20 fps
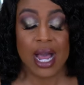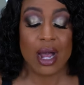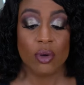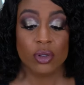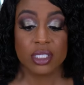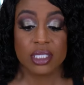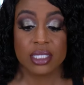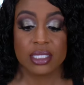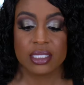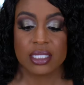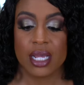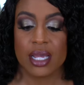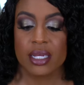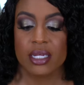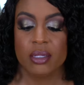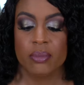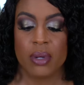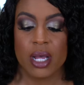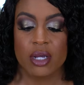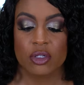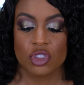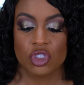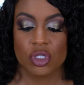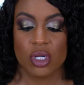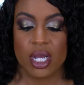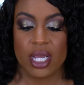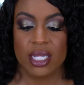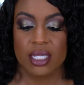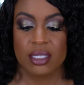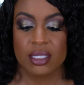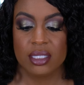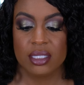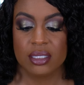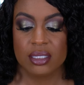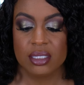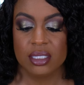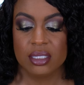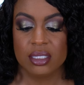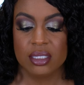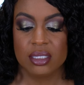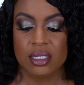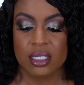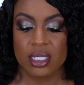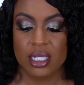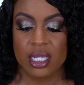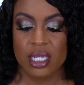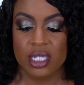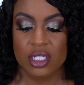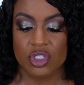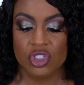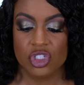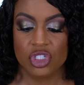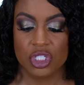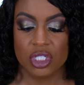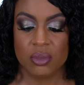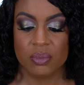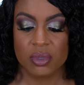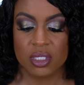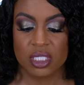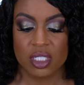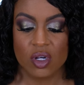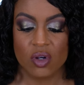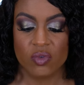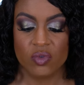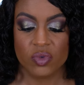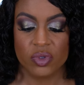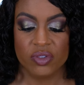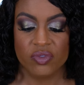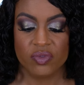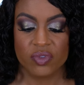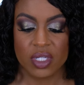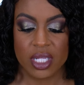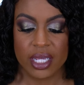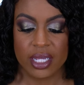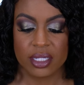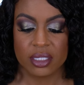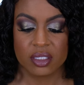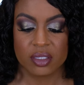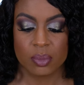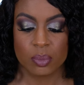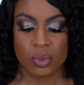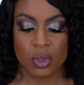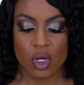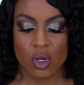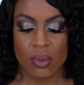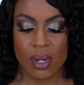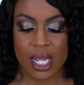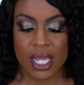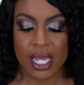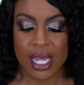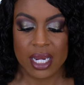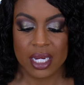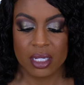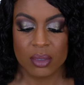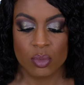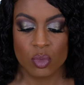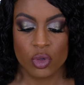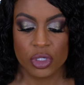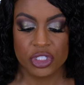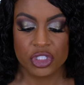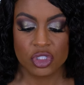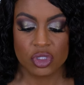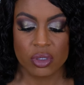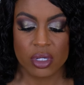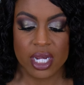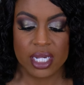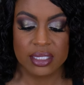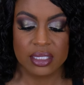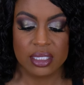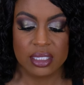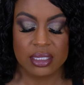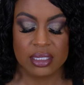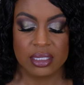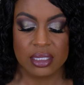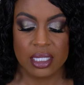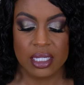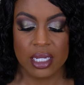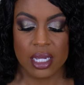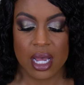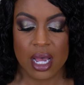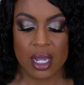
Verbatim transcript: I was excited about trying this. This is the Kinship Self Reflect Probiotic Moisturizing Zinc